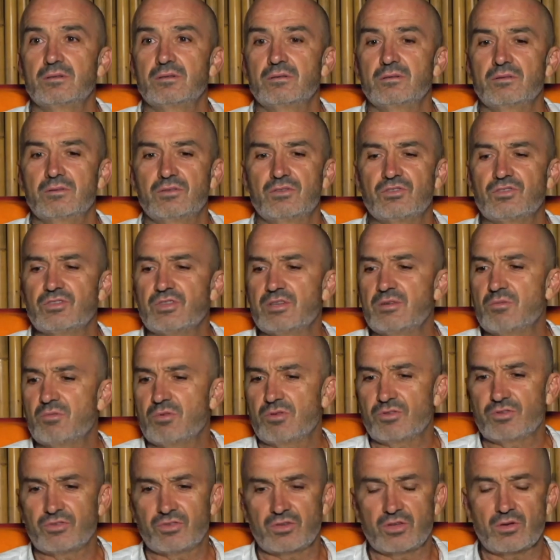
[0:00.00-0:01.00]
see
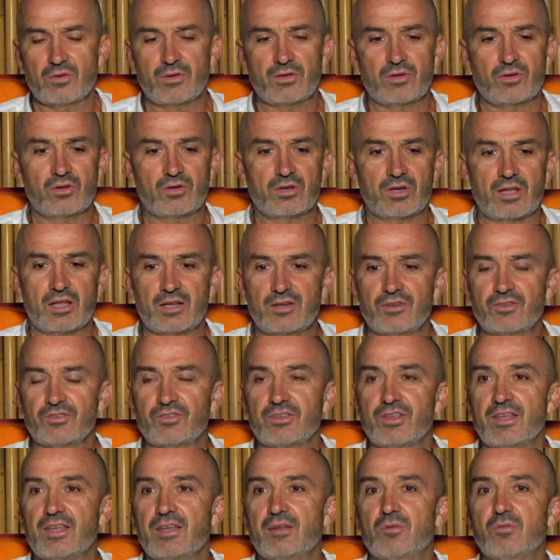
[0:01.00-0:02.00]
what's going on,
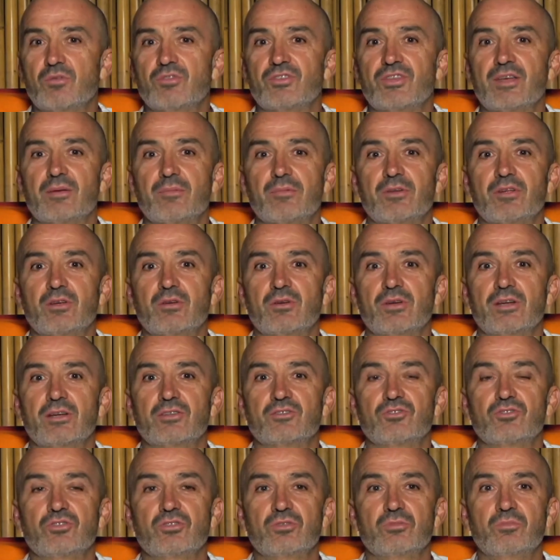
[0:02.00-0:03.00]
understand what's happening
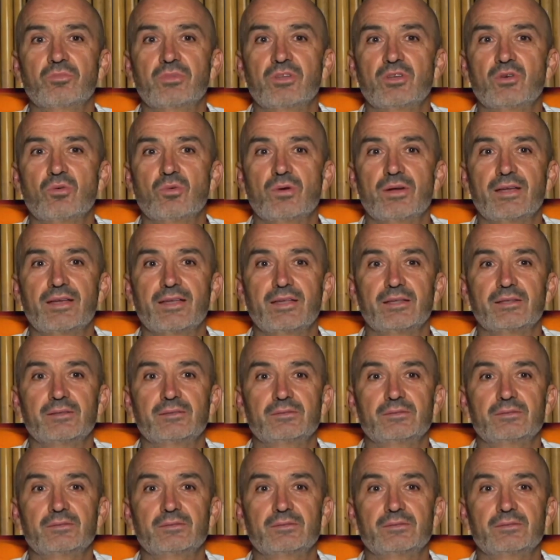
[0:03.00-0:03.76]
around you, be aware.